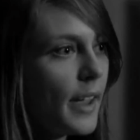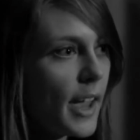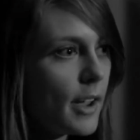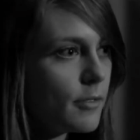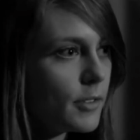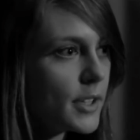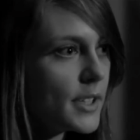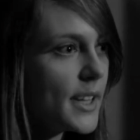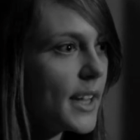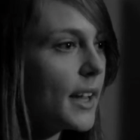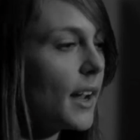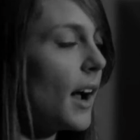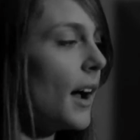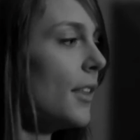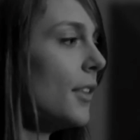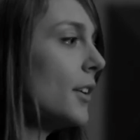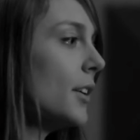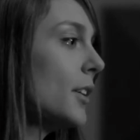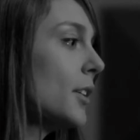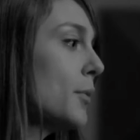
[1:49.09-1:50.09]
every day,
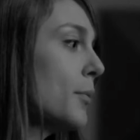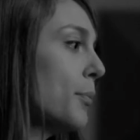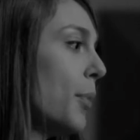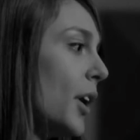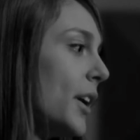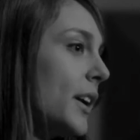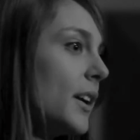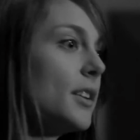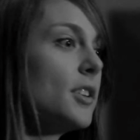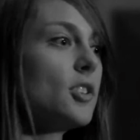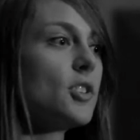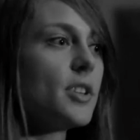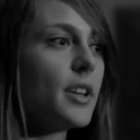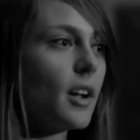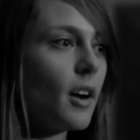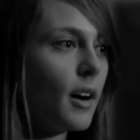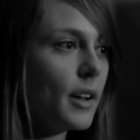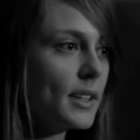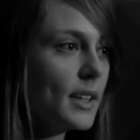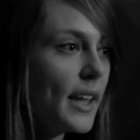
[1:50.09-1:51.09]
either body
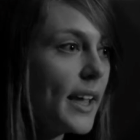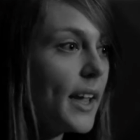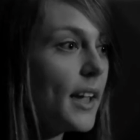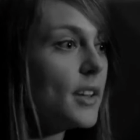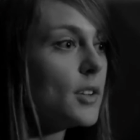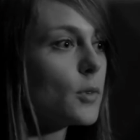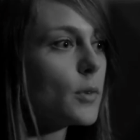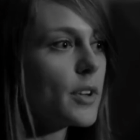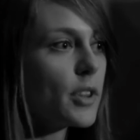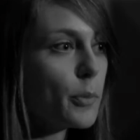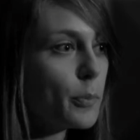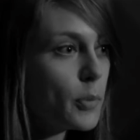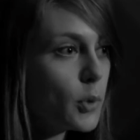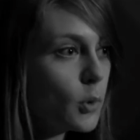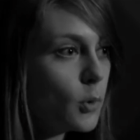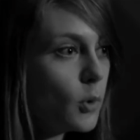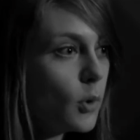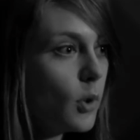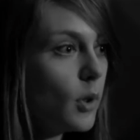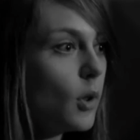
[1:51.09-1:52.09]
conditioning on land or in the
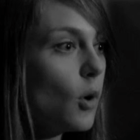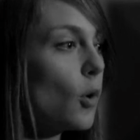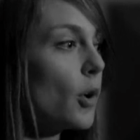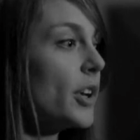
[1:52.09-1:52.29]
pool,